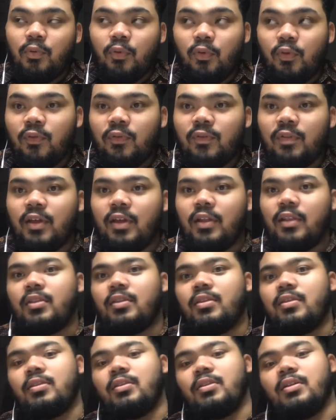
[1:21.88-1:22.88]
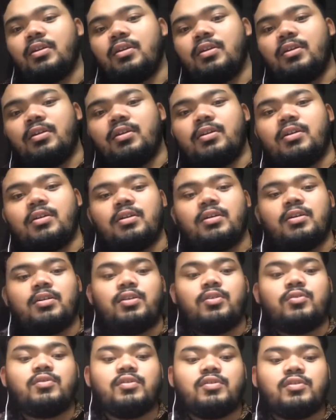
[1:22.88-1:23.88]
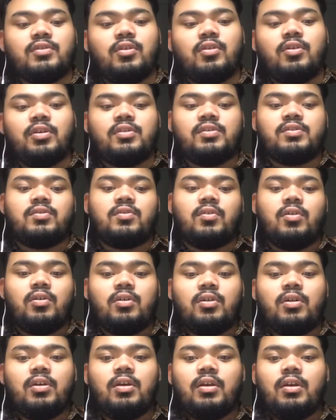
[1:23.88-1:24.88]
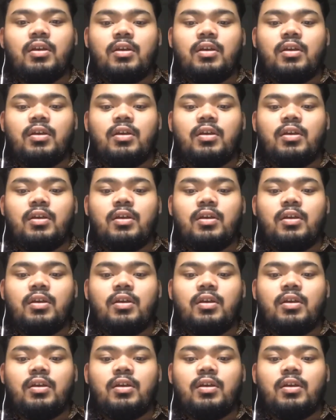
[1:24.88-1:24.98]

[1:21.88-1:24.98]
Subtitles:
prove that the Newton's law is wrong,